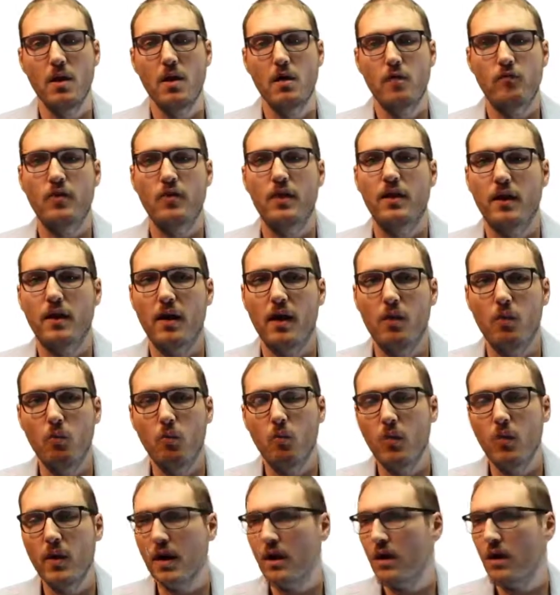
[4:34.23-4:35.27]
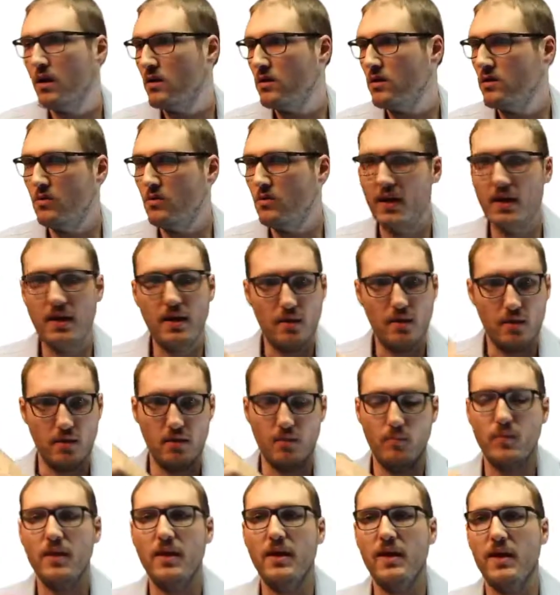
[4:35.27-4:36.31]
figure out where you hit the
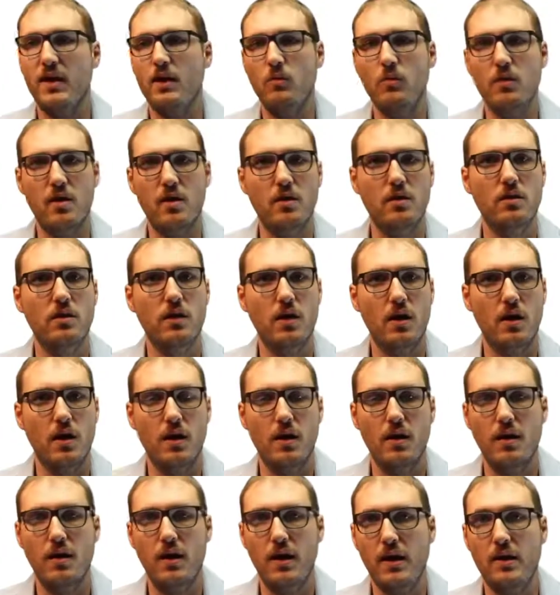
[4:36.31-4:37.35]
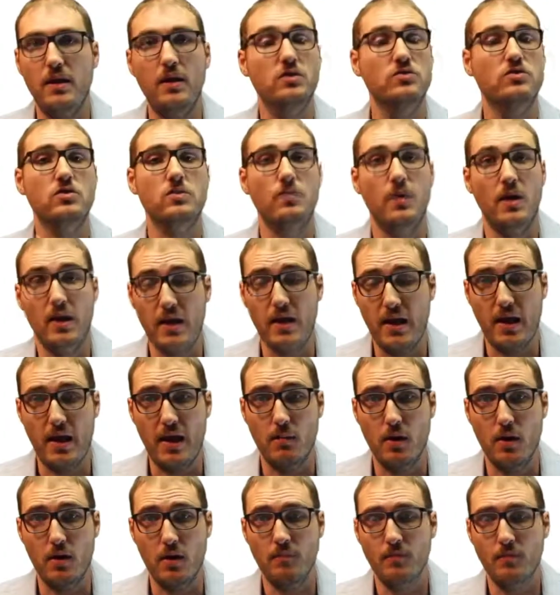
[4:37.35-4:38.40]
plate with an instrumented hammer?